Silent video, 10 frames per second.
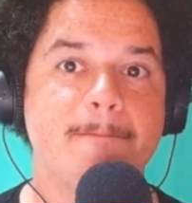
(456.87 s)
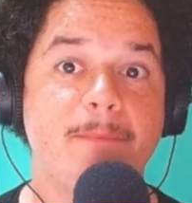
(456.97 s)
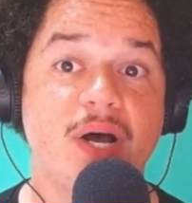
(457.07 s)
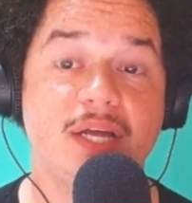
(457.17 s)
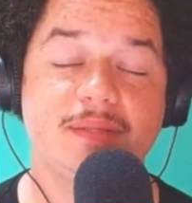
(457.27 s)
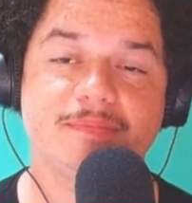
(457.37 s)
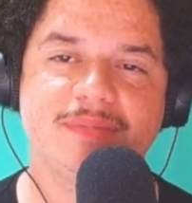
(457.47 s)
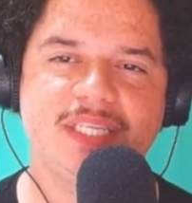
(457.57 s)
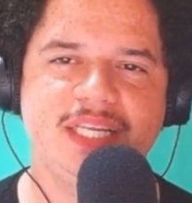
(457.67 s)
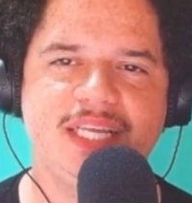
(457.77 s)
But,
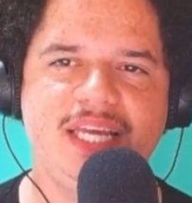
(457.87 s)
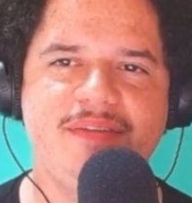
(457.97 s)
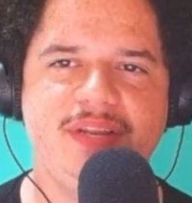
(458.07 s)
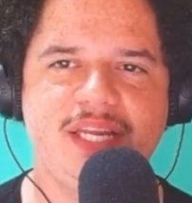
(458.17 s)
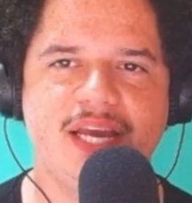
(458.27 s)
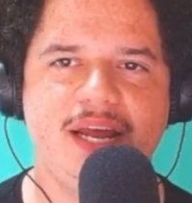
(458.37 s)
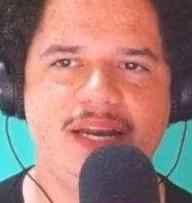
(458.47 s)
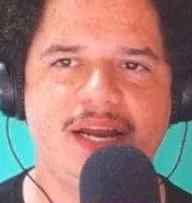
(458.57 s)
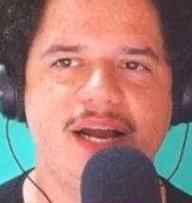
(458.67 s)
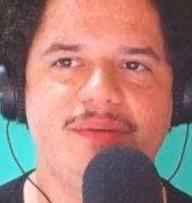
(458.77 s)
even yet,
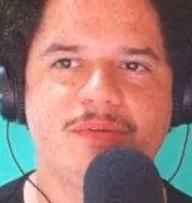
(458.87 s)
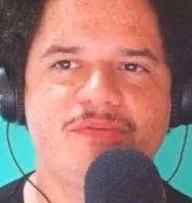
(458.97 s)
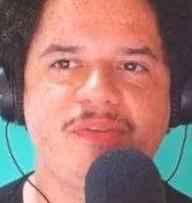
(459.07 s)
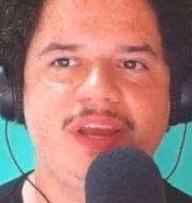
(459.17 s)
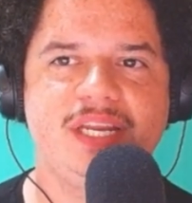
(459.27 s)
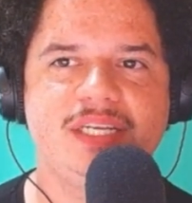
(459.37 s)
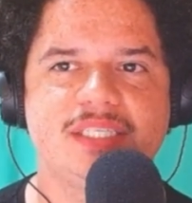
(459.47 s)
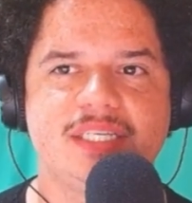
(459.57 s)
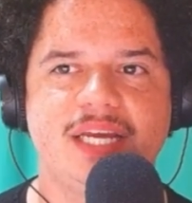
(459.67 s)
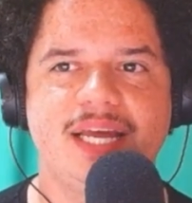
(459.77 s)
I
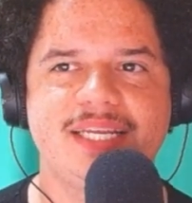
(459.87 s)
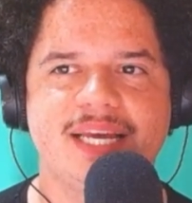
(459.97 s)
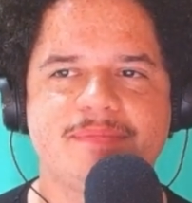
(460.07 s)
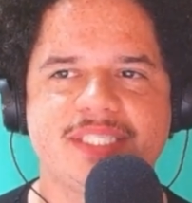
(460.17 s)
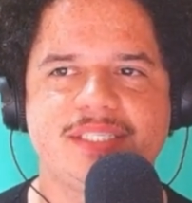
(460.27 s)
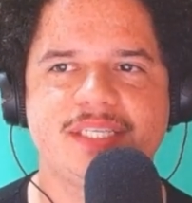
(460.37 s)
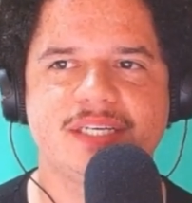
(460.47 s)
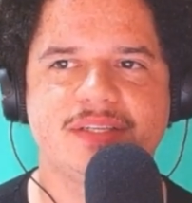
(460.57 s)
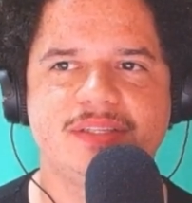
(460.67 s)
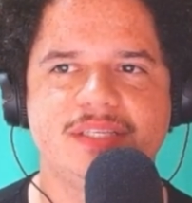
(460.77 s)
refrained and kept
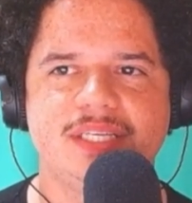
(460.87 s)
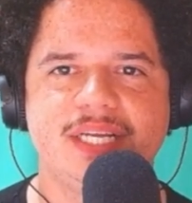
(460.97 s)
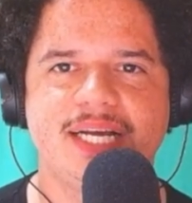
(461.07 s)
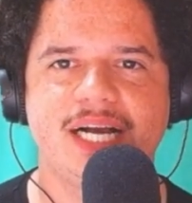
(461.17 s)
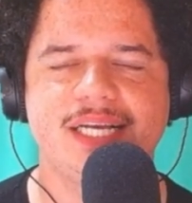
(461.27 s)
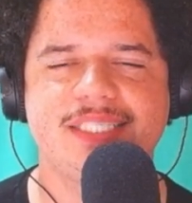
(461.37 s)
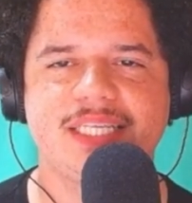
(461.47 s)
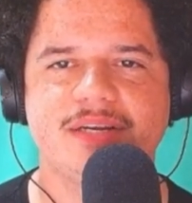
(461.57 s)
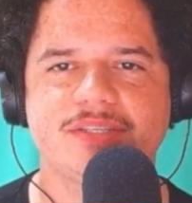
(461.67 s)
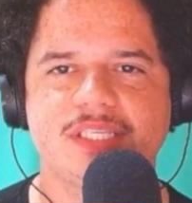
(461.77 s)
still. I
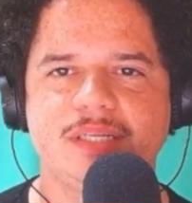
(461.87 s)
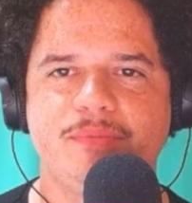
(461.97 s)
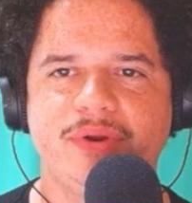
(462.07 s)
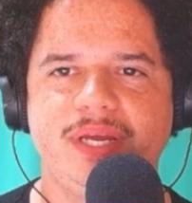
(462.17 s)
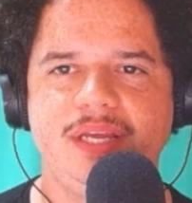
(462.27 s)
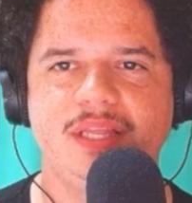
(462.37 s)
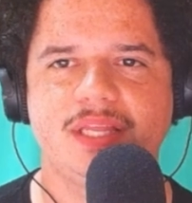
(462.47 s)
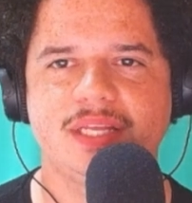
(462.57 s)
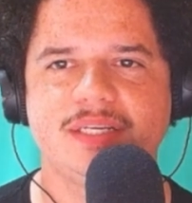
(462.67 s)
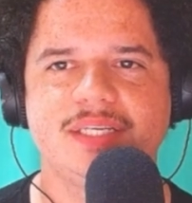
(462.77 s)
scarcely
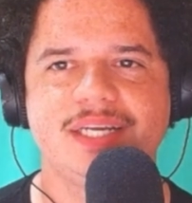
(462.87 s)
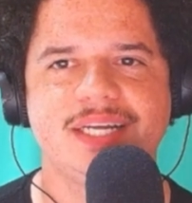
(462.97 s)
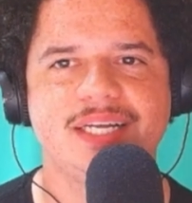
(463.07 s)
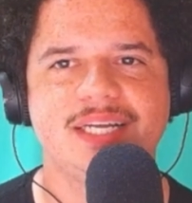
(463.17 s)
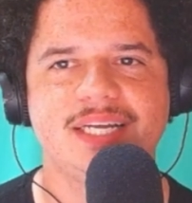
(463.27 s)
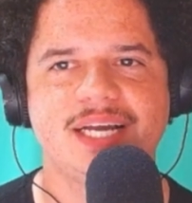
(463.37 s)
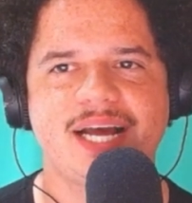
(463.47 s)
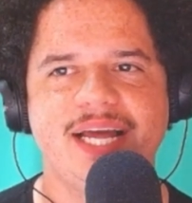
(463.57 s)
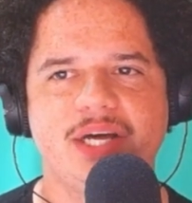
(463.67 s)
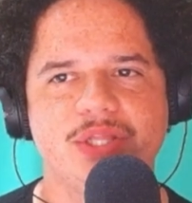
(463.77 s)
breathed.
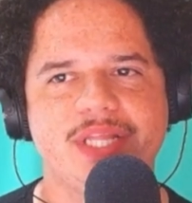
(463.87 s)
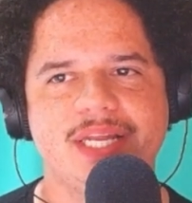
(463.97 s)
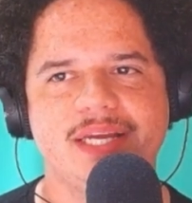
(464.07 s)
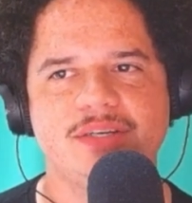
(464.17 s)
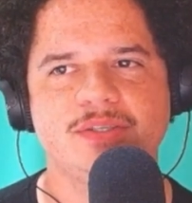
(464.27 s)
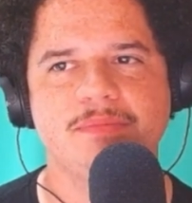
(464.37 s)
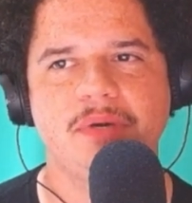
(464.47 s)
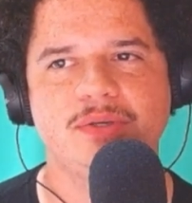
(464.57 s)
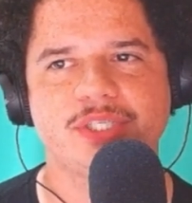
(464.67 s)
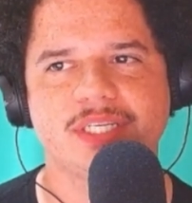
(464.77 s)
I held the lantern
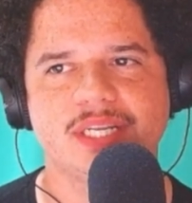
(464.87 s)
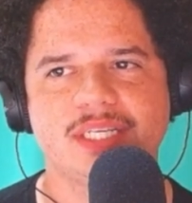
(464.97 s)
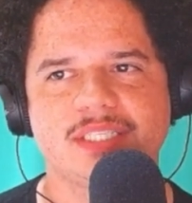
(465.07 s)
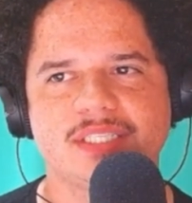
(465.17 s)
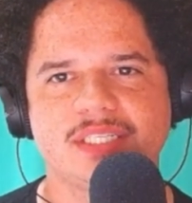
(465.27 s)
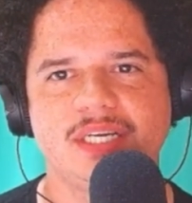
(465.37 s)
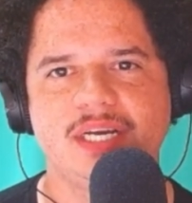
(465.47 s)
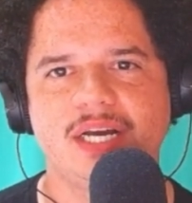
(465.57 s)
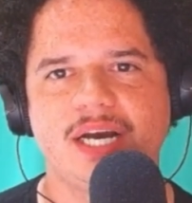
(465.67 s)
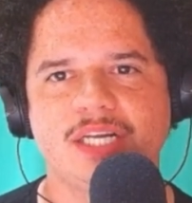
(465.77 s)
motionless.
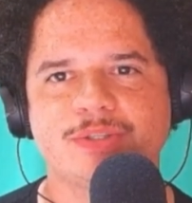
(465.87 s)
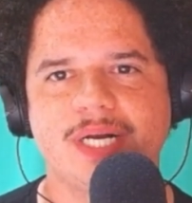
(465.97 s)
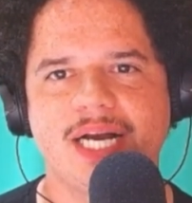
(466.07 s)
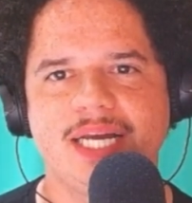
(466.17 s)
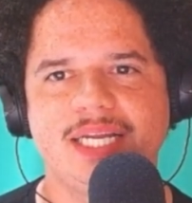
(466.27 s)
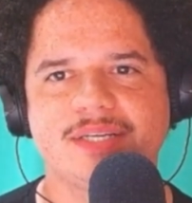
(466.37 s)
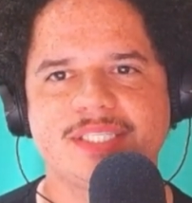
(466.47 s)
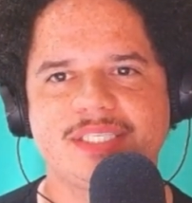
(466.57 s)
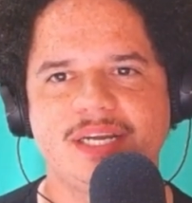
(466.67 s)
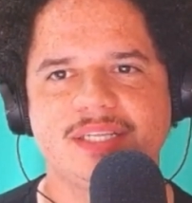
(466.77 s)
I tried how
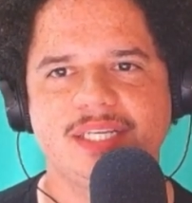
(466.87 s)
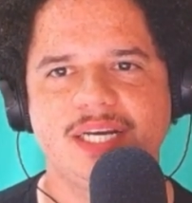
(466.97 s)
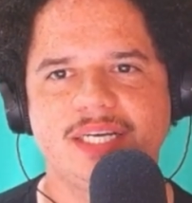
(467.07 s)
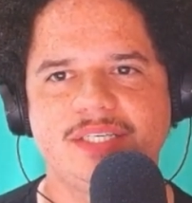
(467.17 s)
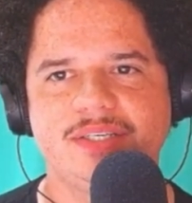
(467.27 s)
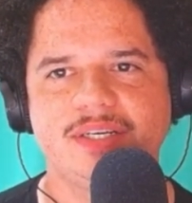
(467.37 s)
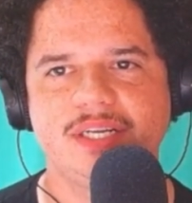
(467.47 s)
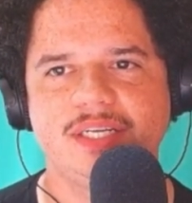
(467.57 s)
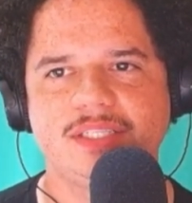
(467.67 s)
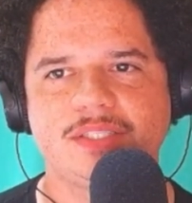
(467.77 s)
steadily I
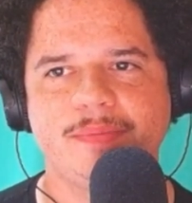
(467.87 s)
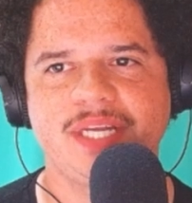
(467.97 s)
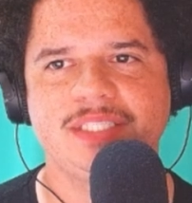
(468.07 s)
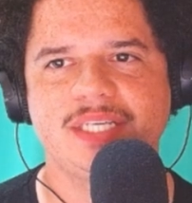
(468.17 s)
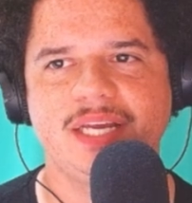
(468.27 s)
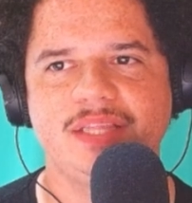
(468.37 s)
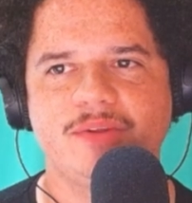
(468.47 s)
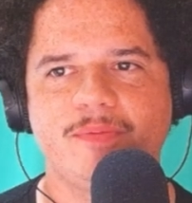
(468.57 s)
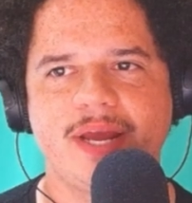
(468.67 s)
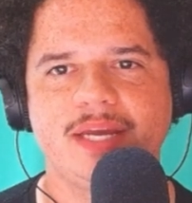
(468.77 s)
could to maintain
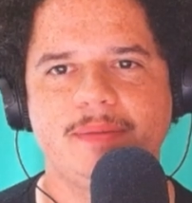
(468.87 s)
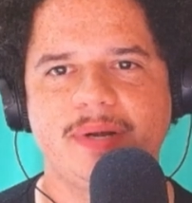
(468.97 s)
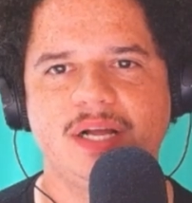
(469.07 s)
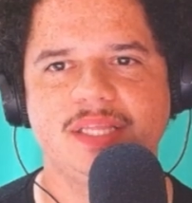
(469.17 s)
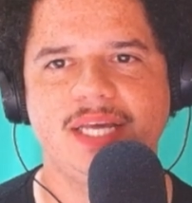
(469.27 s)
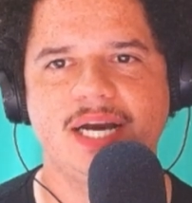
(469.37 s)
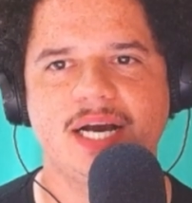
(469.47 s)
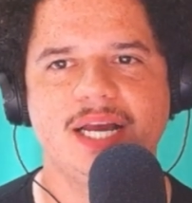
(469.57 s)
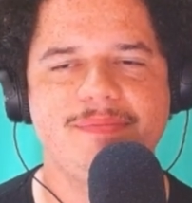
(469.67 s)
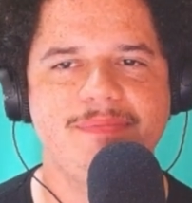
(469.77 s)
the ray upon the
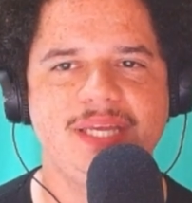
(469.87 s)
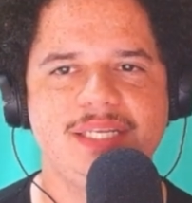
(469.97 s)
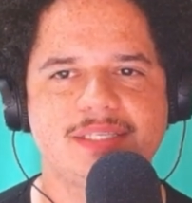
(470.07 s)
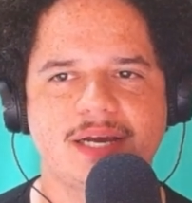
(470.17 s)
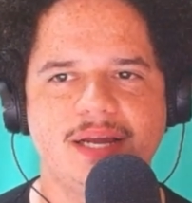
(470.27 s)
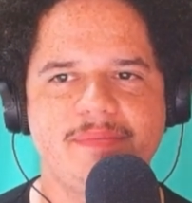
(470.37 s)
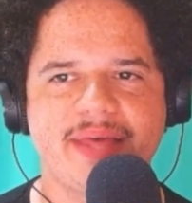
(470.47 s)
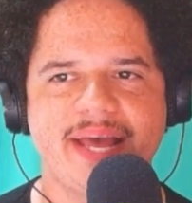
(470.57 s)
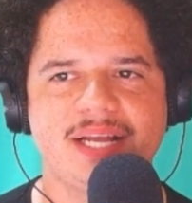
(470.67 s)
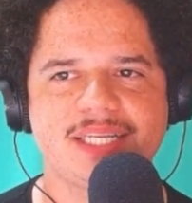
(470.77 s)
eye. Meantime,
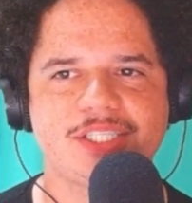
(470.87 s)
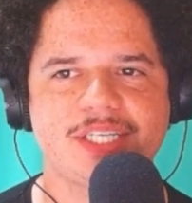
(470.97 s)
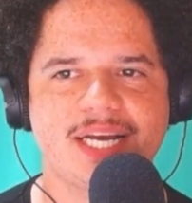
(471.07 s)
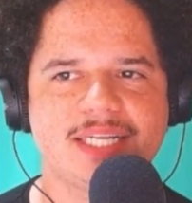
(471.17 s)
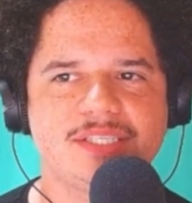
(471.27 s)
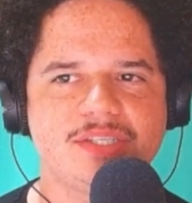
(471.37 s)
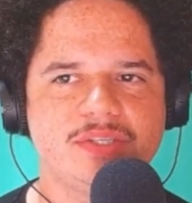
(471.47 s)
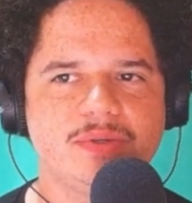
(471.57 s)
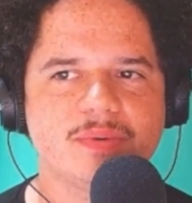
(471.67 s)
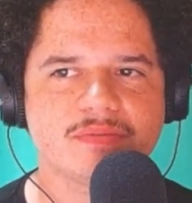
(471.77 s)
the hellish
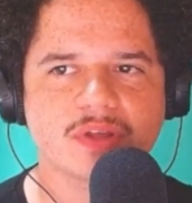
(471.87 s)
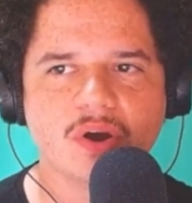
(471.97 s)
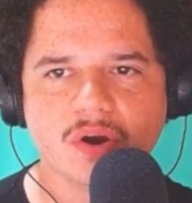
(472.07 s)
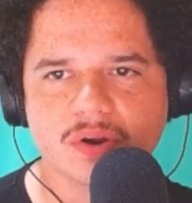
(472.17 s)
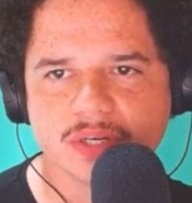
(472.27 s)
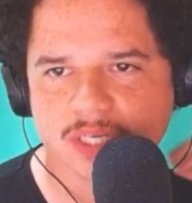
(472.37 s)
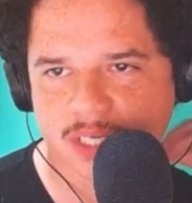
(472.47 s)
tattoo of the heart